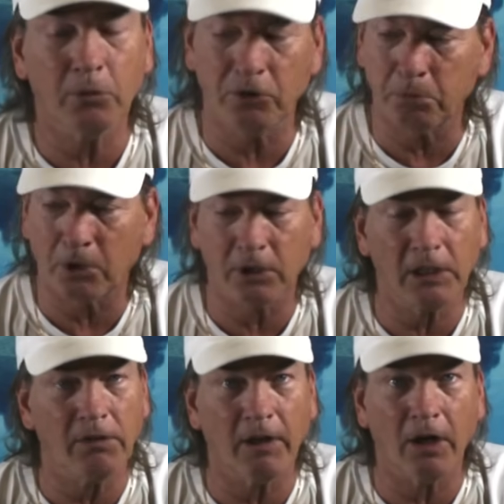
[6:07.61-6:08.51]
It was
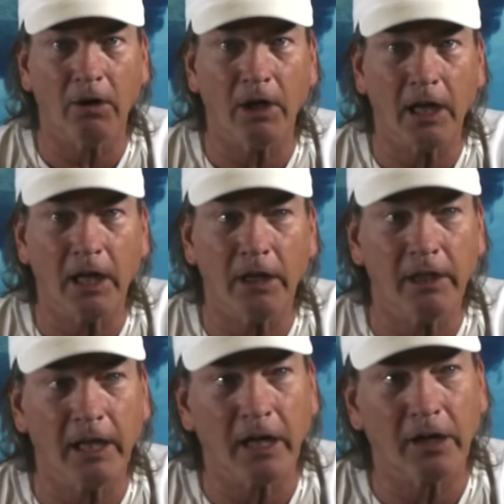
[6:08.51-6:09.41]
murky there,
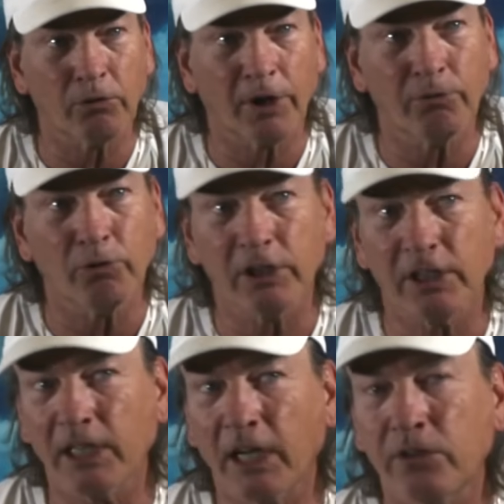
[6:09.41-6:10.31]
and they had to run him with
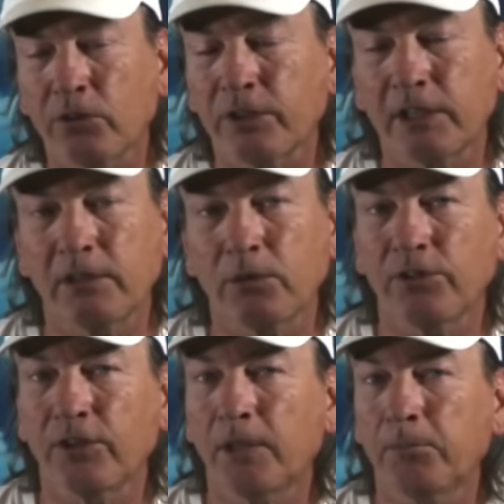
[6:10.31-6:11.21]
it, and I don't think there
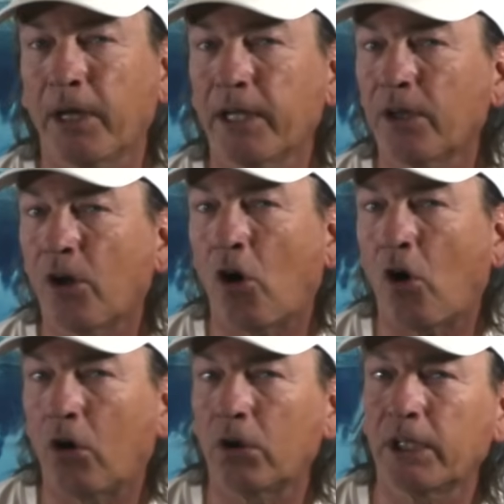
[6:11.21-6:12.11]
was any bite at
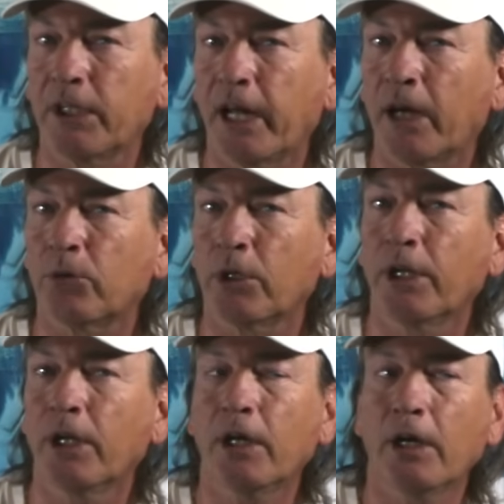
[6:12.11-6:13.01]
all in that one,